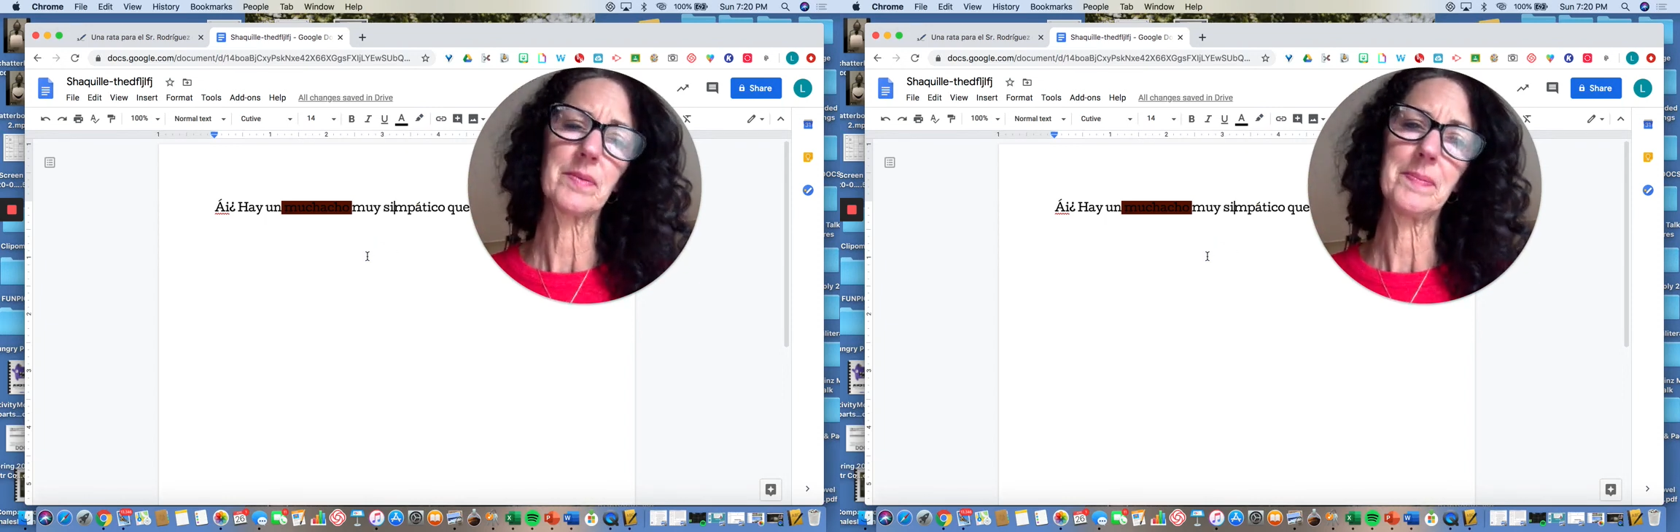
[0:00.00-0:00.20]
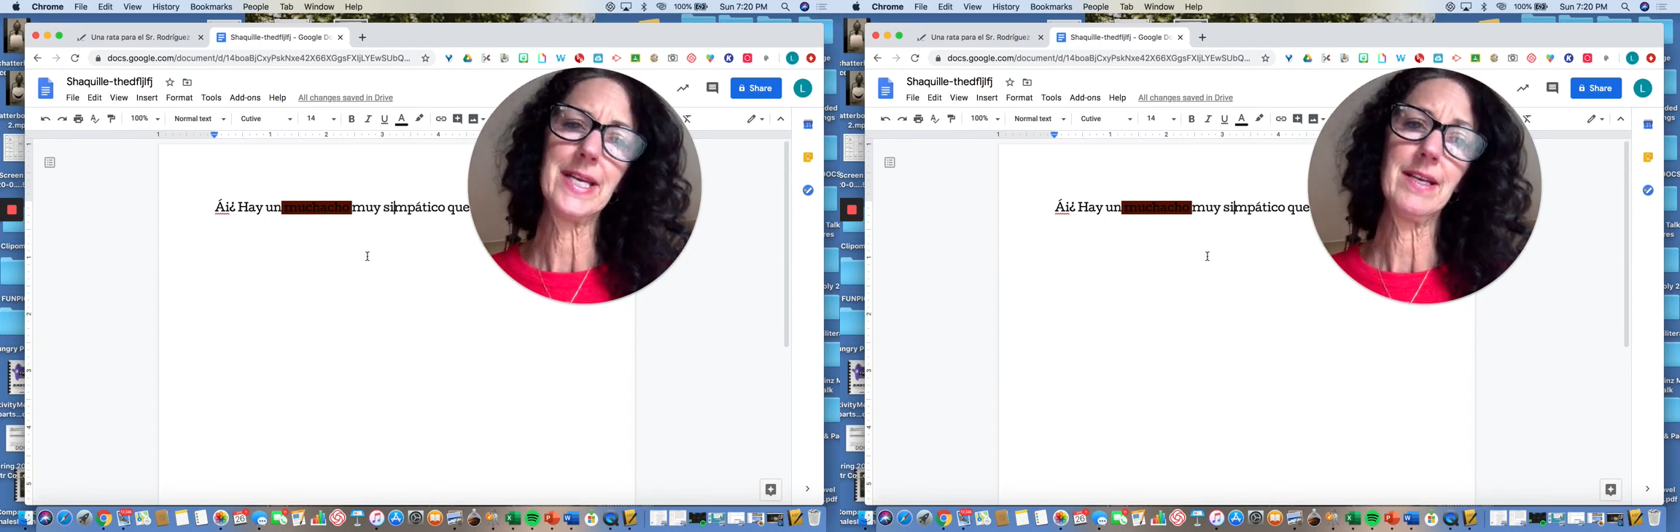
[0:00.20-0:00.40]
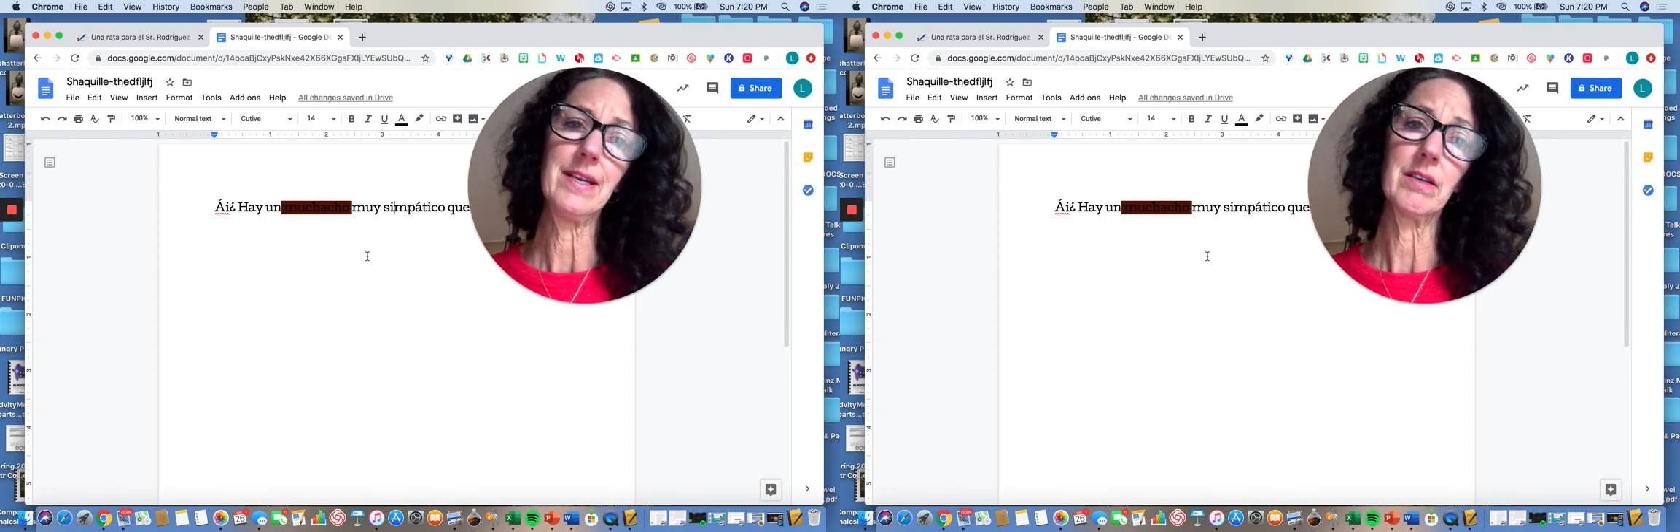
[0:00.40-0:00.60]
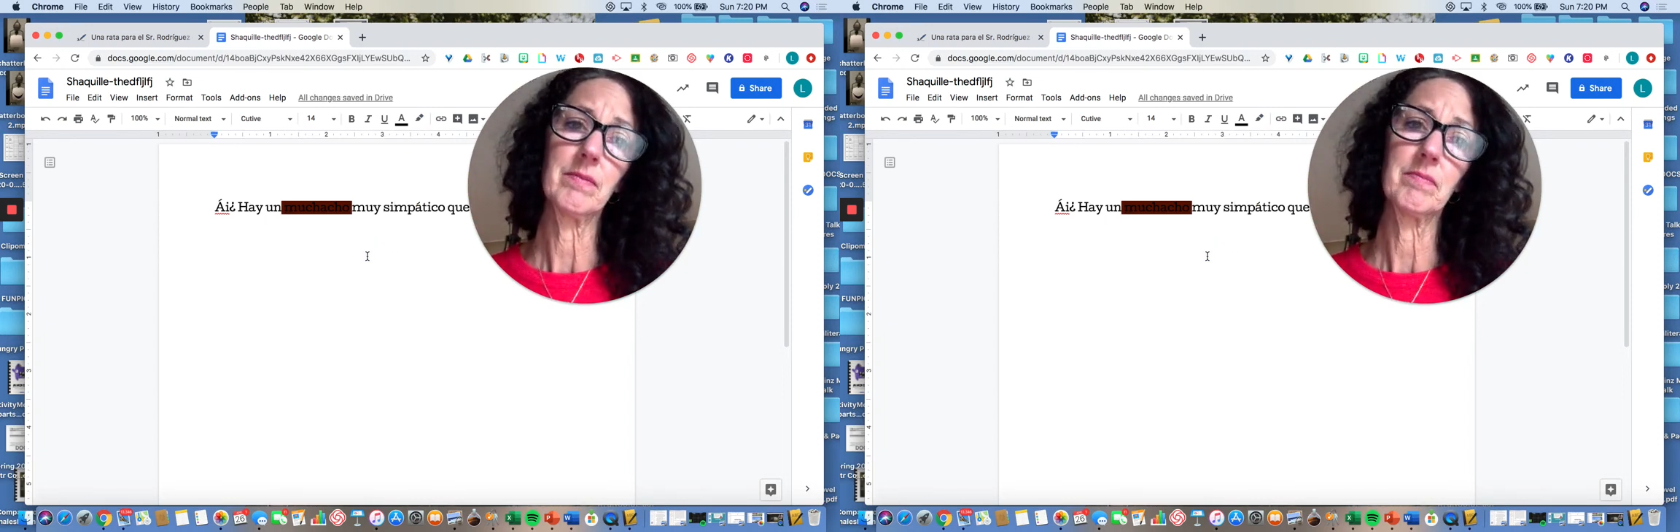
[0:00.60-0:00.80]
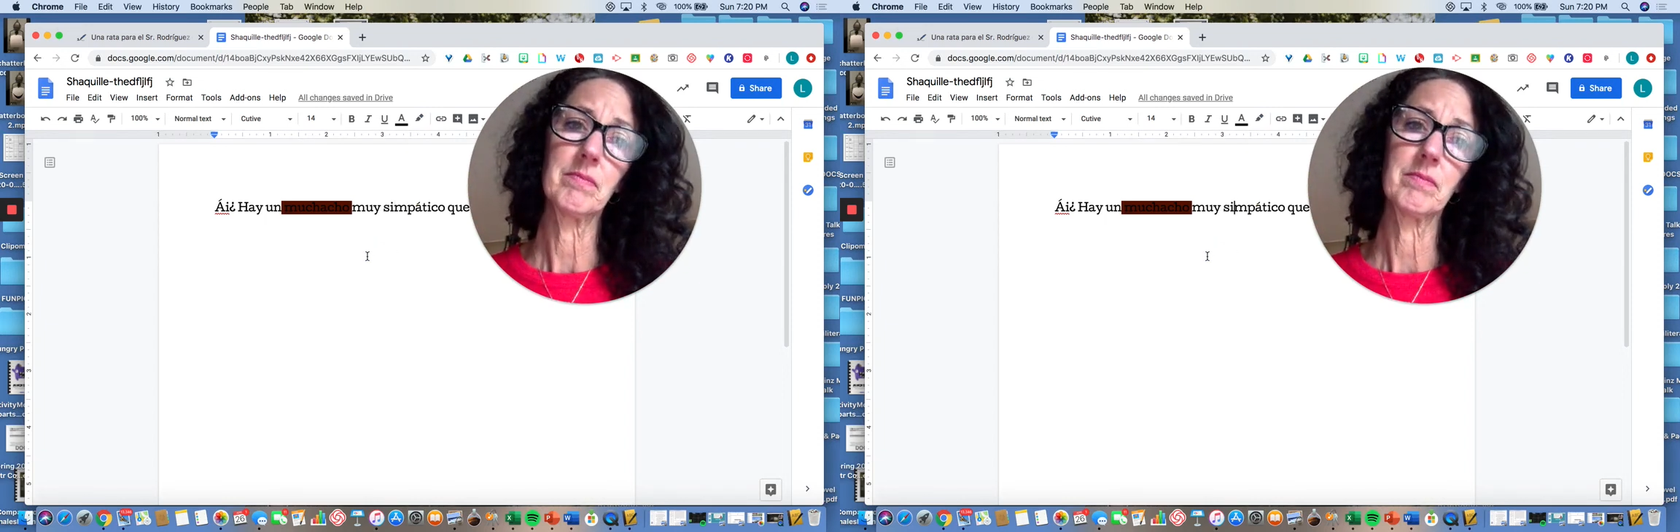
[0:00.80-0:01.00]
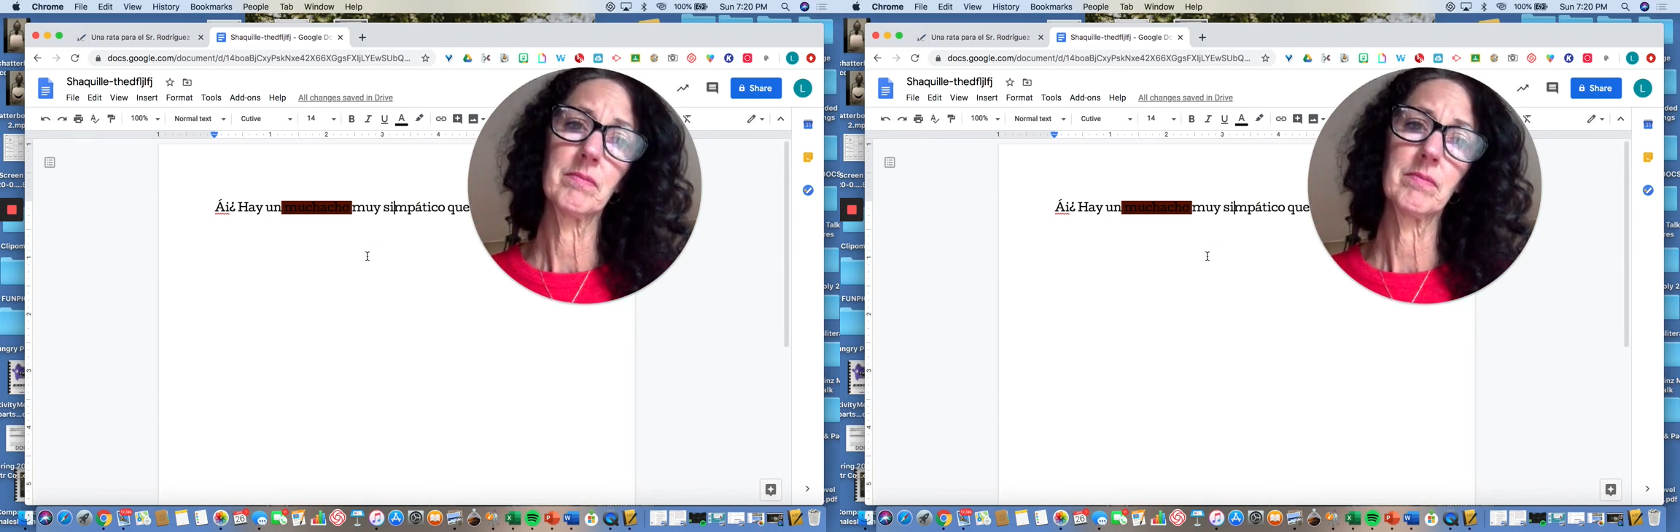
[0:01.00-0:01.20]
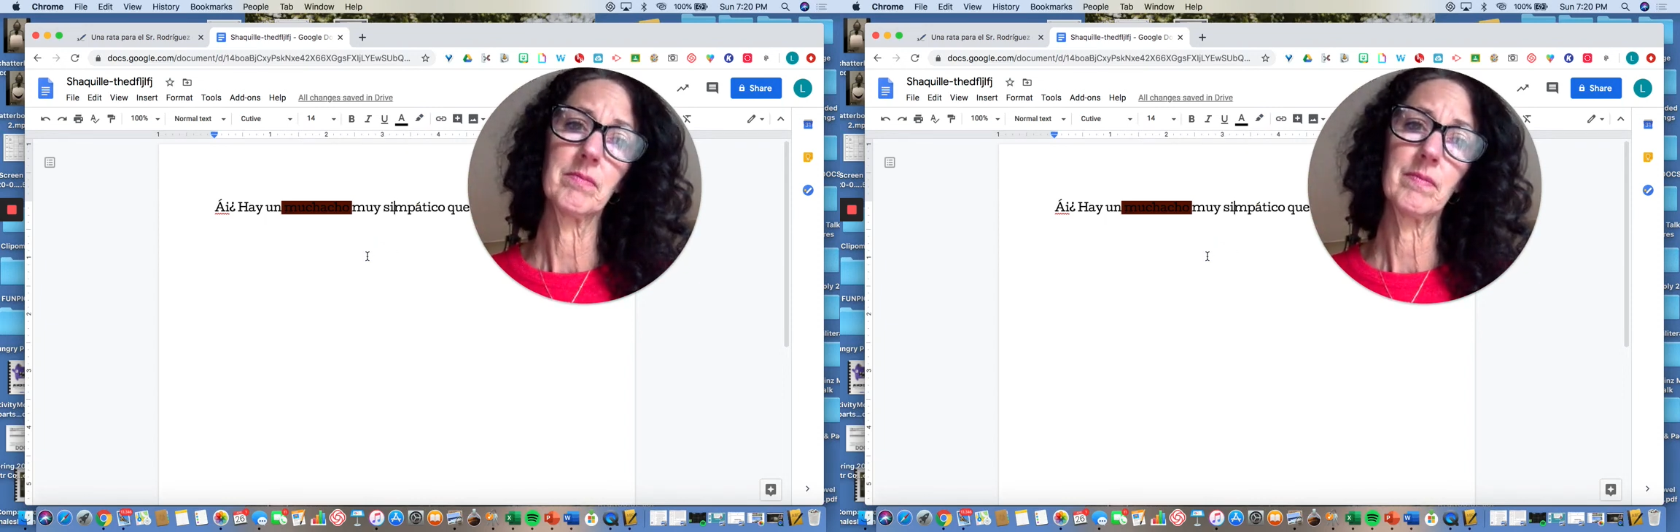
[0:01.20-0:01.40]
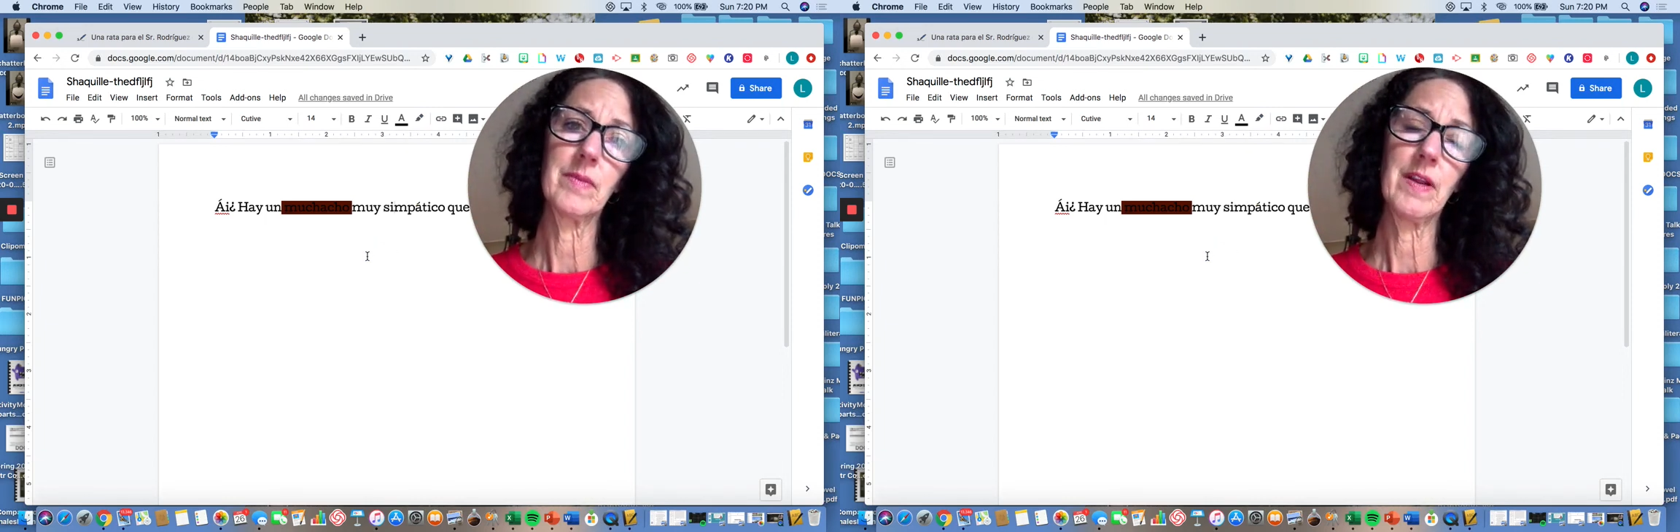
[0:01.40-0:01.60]
mean.
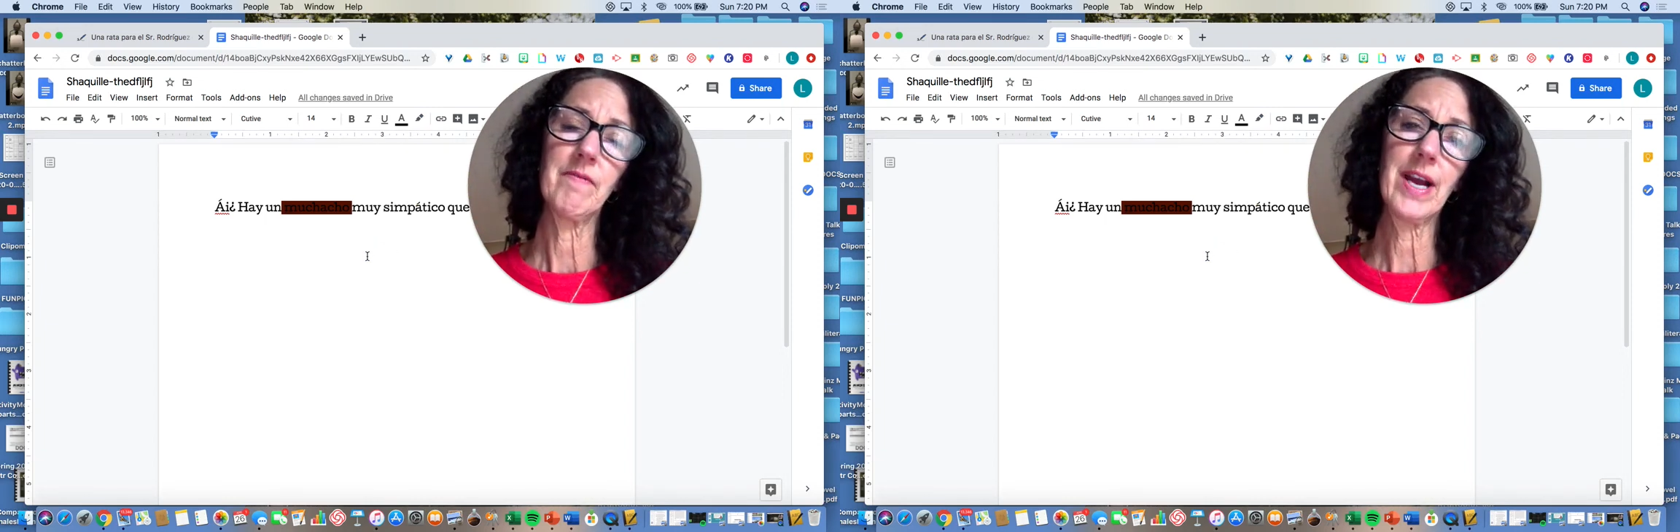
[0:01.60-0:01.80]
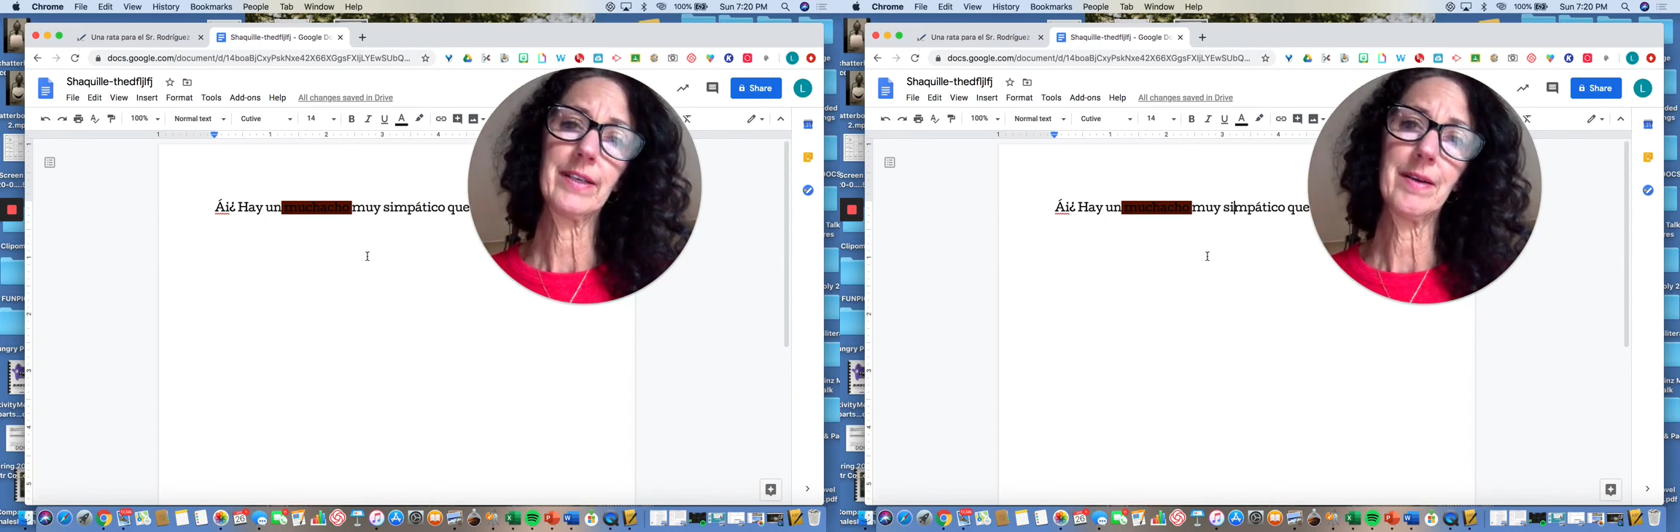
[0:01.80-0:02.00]
In fact,